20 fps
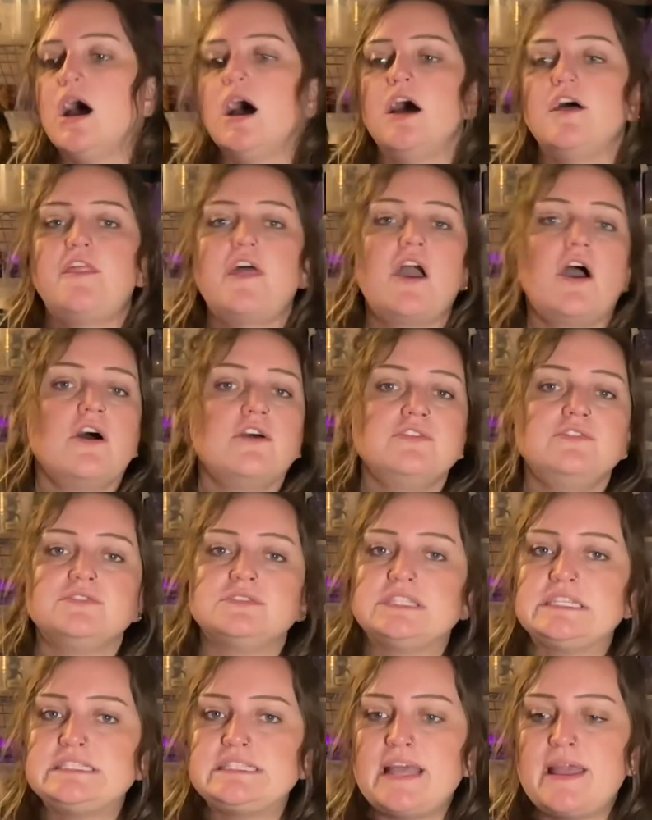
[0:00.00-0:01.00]
They all use
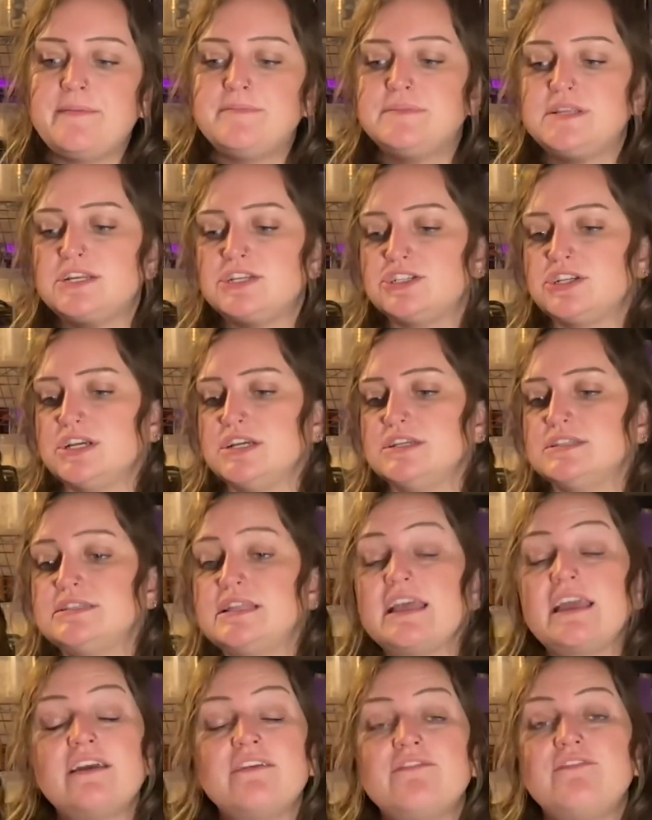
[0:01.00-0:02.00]
the same dishes.
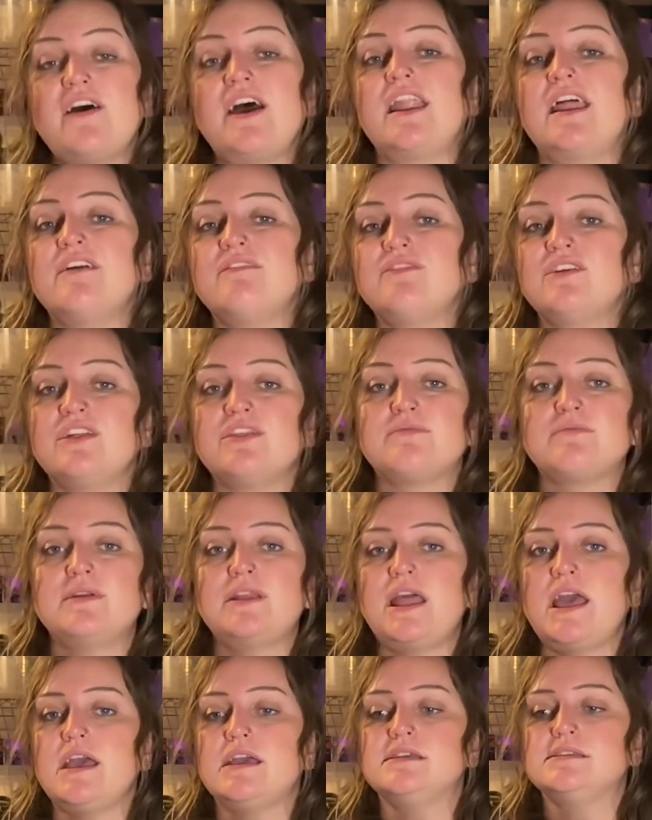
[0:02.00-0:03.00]
They get fed every 3
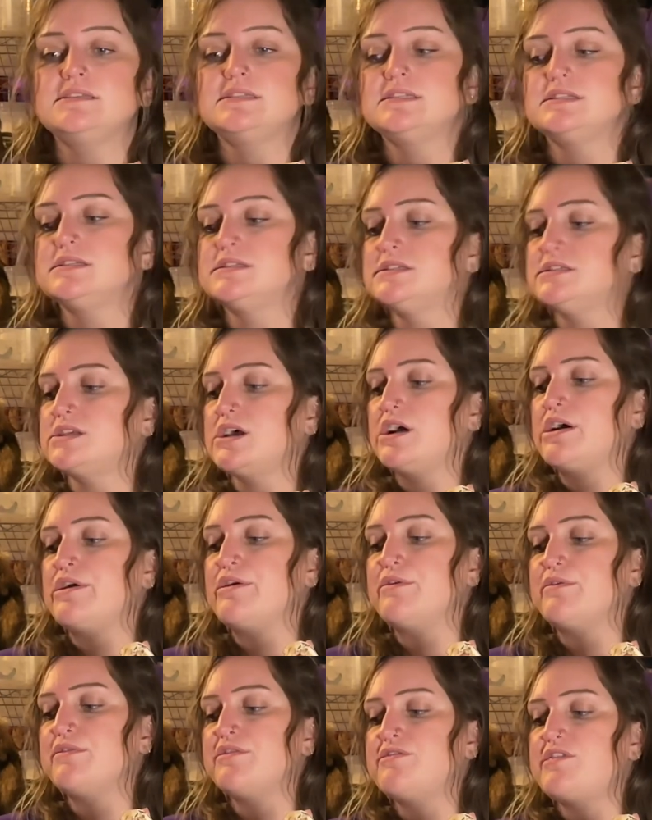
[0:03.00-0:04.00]
days.
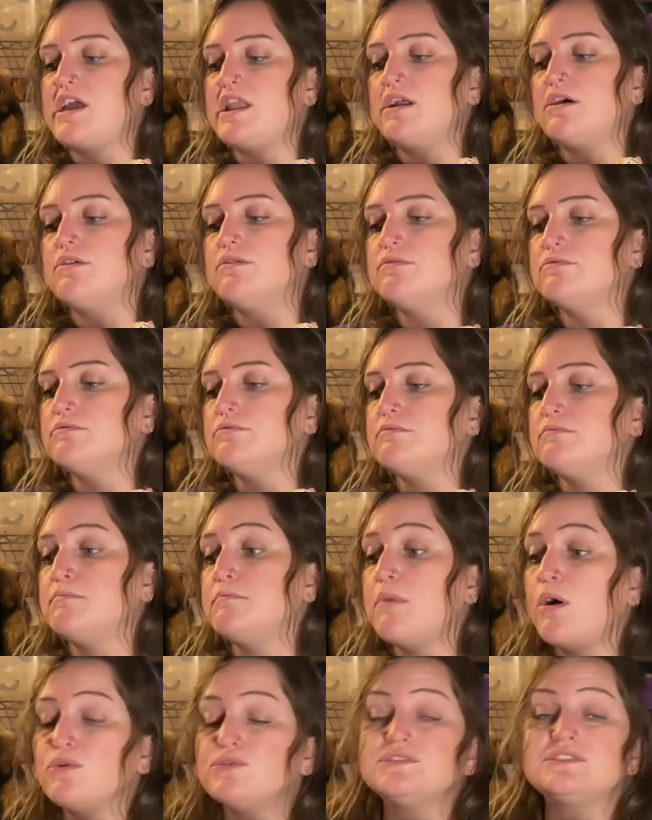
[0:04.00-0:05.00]
So they don't,
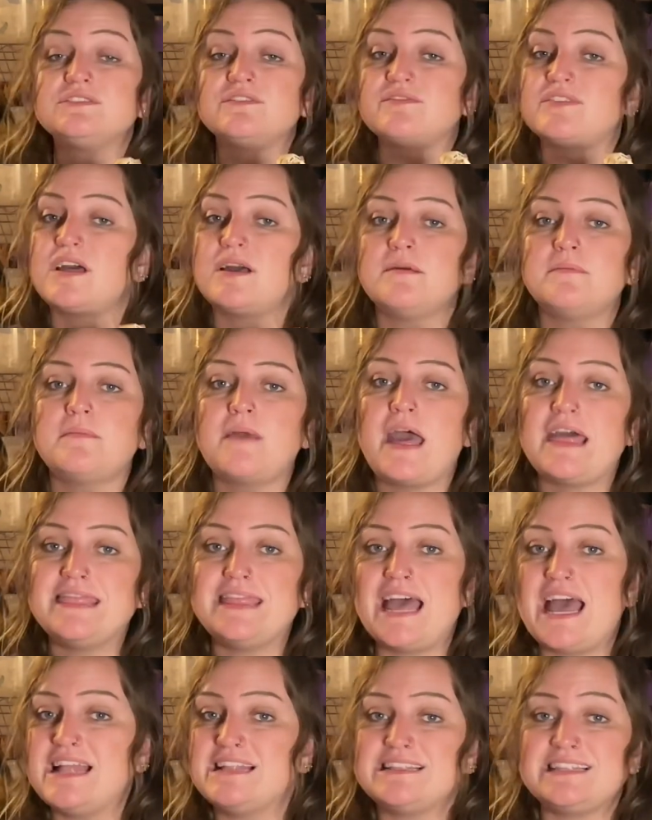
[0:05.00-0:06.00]
most of them
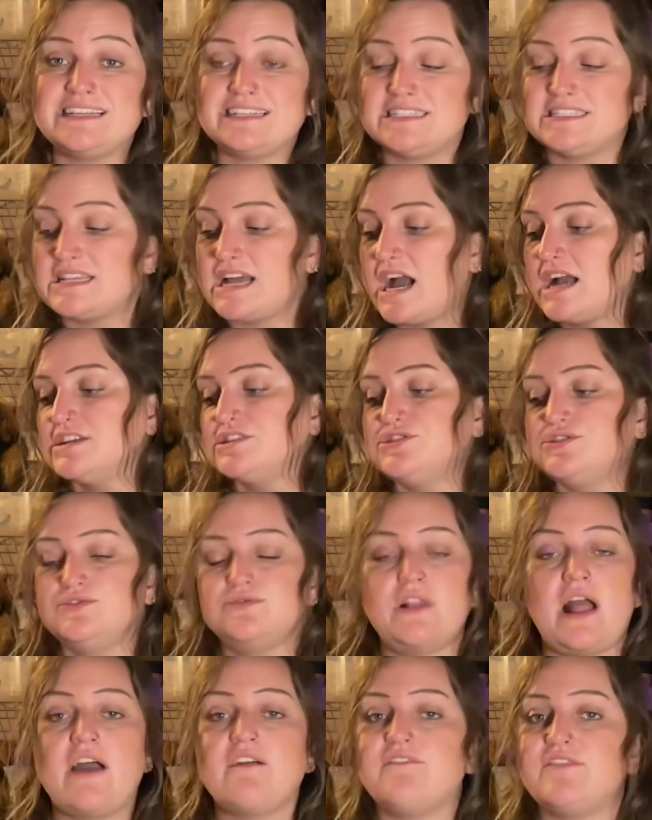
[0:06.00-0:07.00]
at this size do
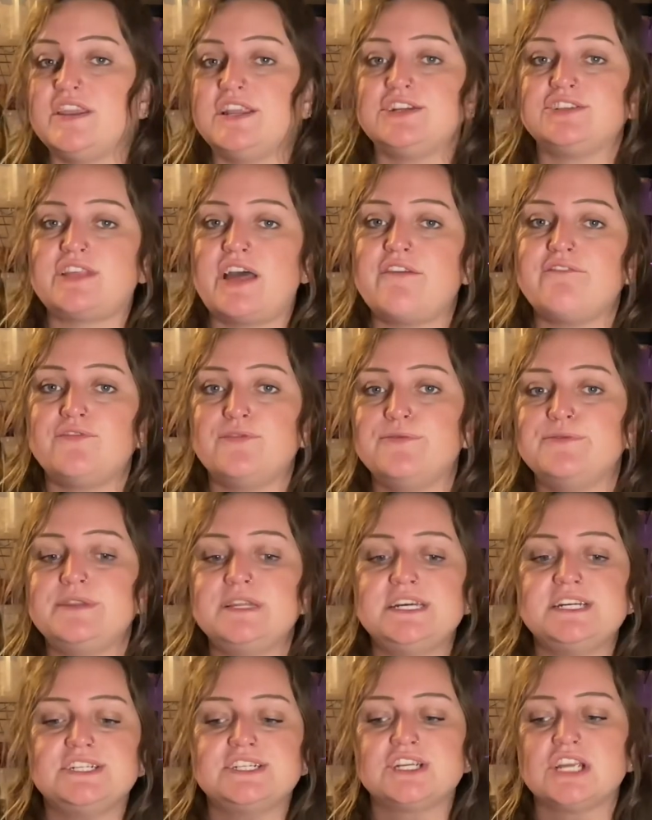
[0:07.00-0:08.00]
not finish that food
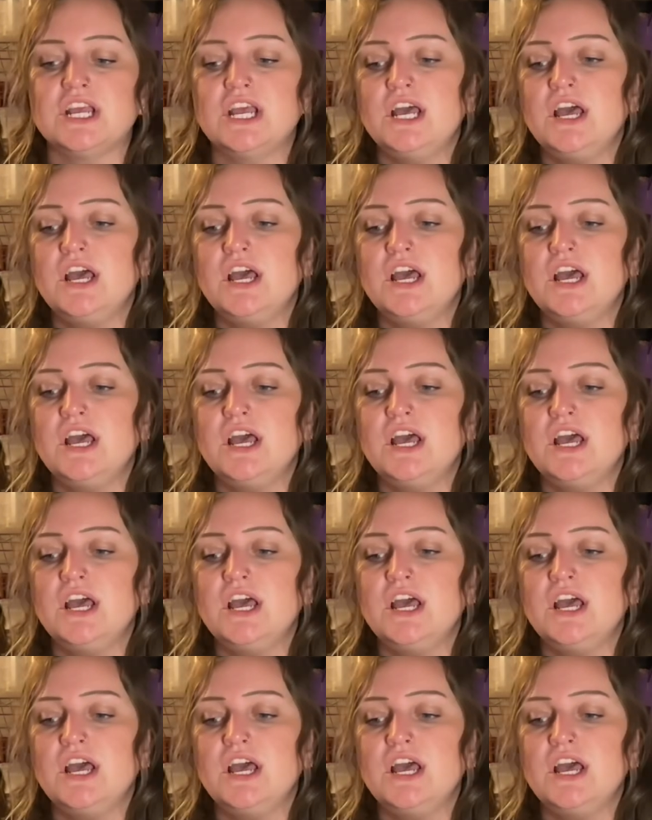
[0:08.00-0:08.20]
dish.